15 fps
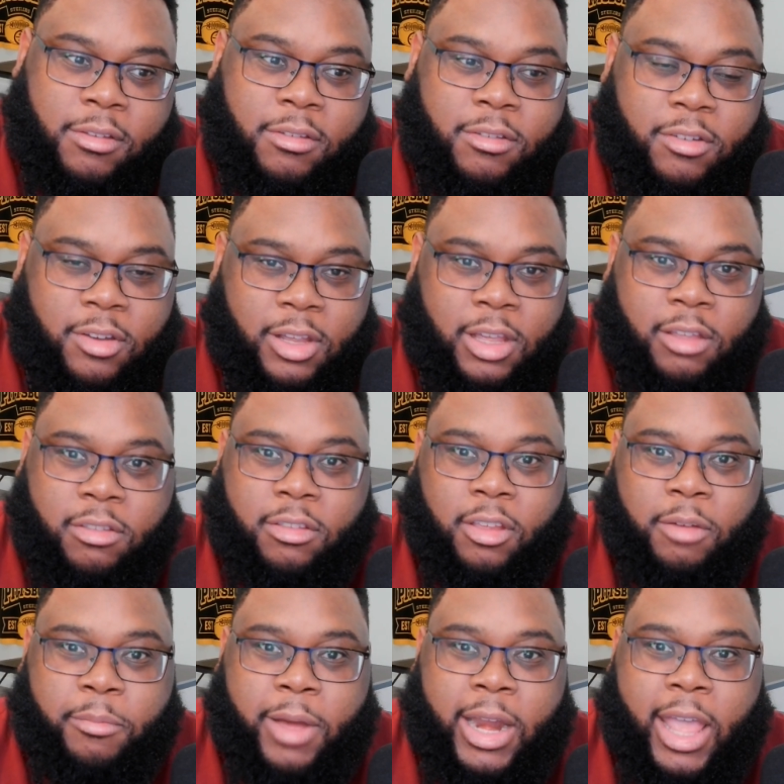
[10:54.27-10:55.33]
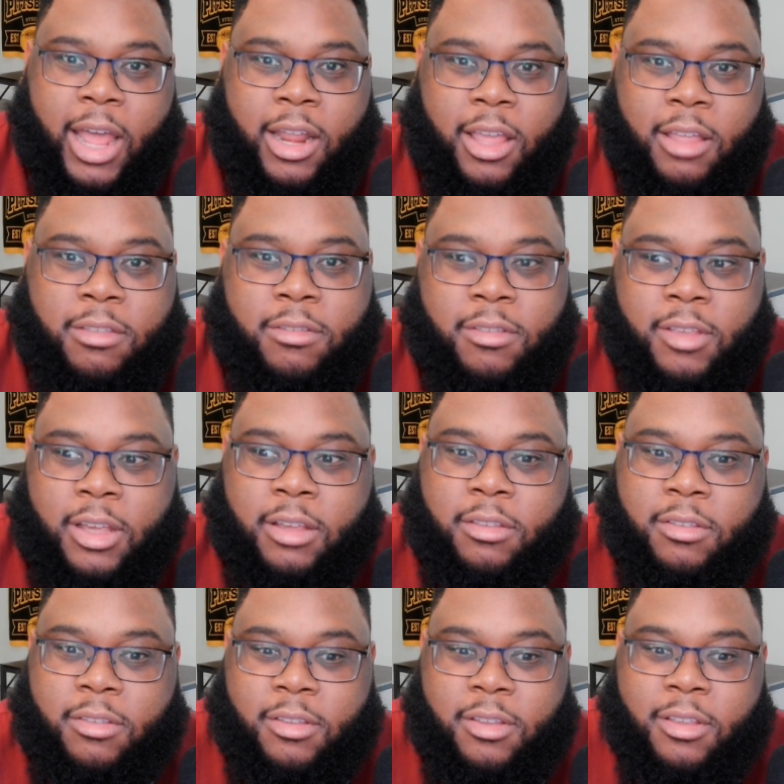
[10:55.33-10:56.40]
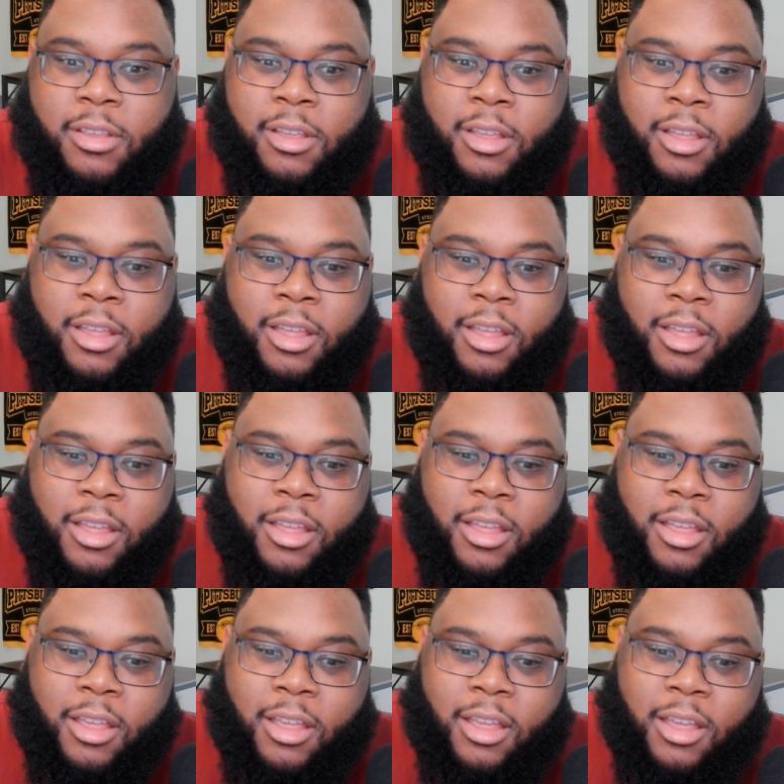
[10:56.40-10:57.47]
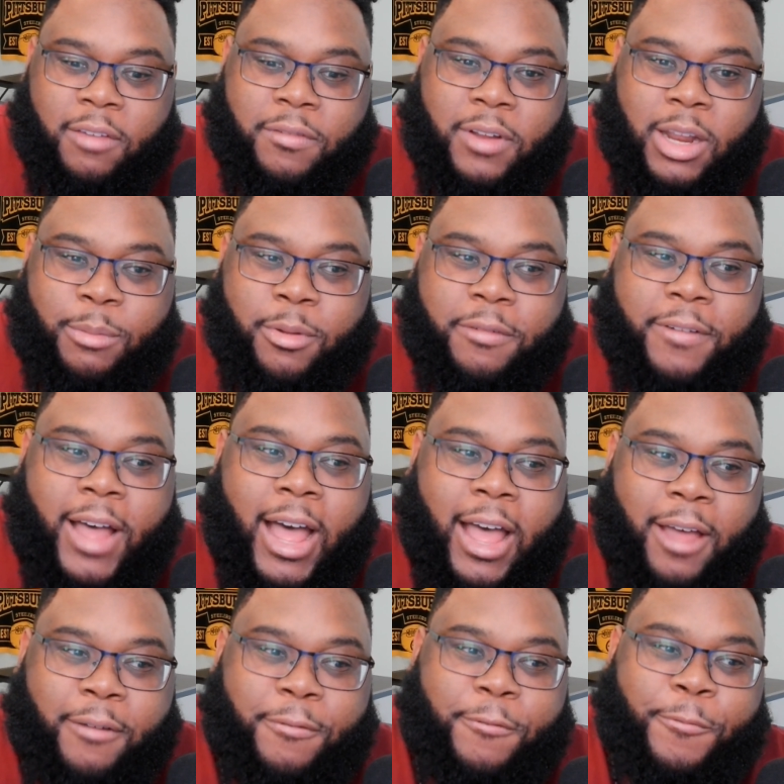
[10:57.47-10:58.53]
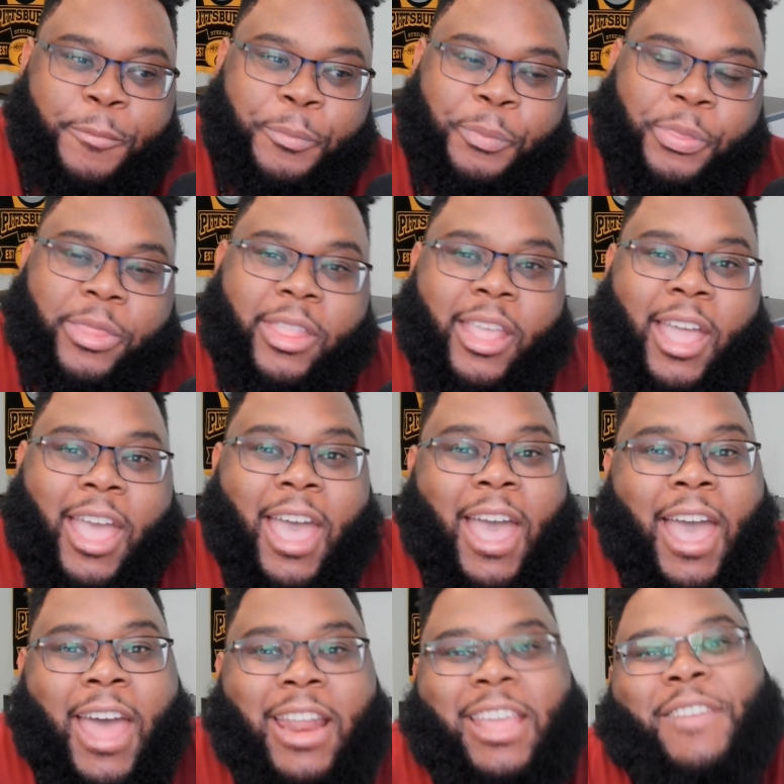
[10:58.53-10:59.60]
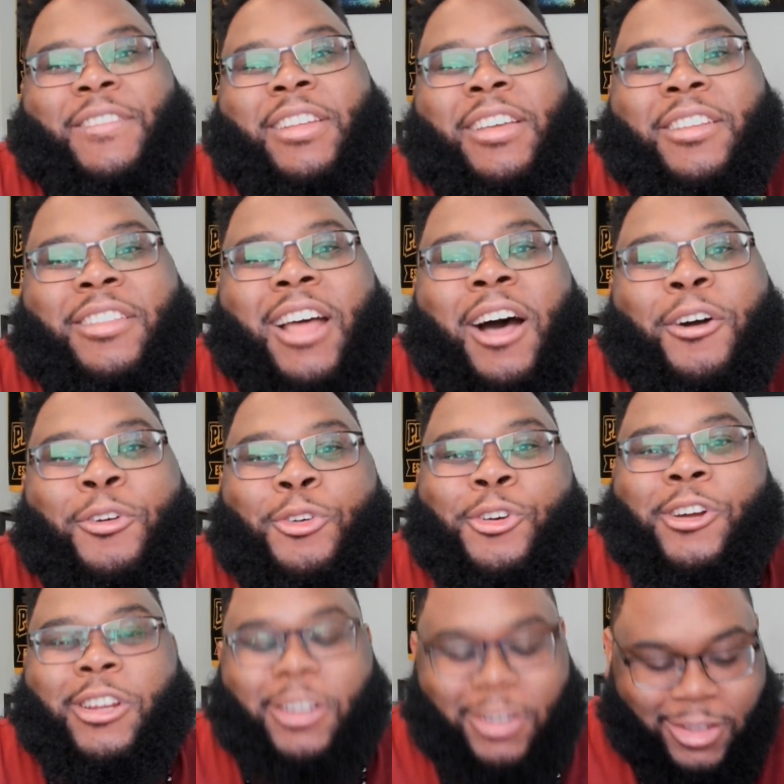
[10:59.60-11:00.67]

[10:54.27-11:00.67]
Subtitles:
Geez, somebody had to get 6. And for number 5, I had to give it to Hidalgo.